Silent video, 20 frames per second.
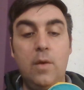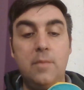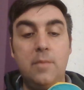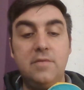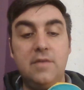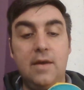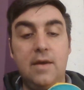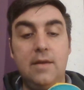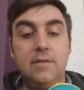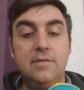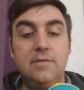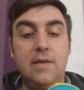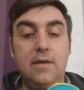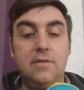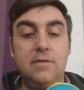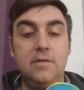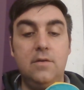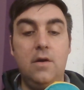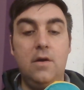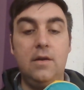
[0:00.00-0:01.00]
website
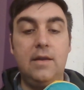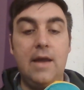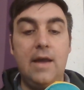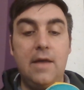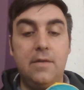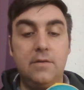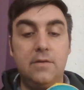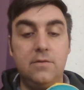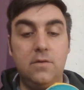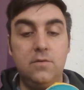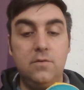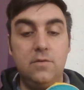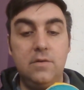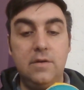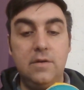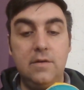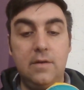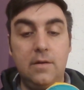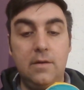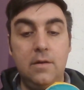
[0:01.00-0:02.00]
section on Catholic
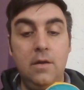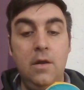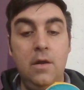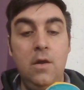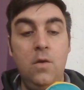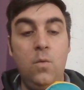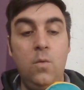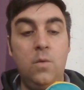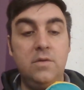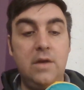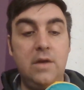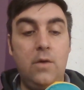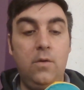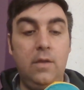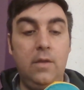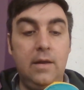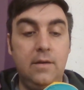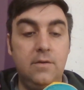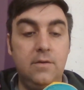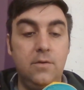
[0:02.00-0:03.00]
social teaching, which I
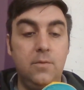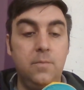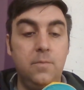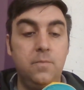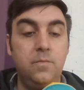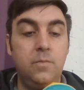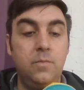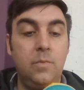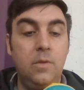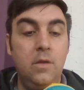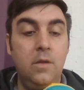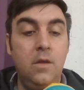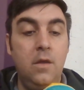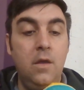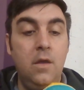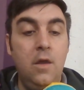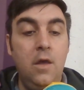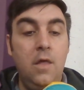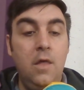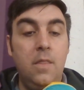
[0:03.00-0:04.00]
will link to.
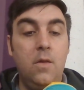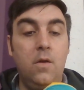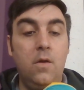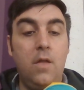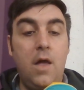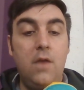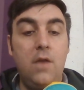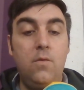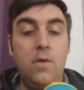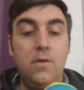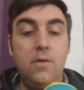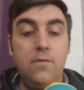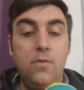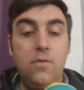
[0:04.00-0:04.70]
There are a lot of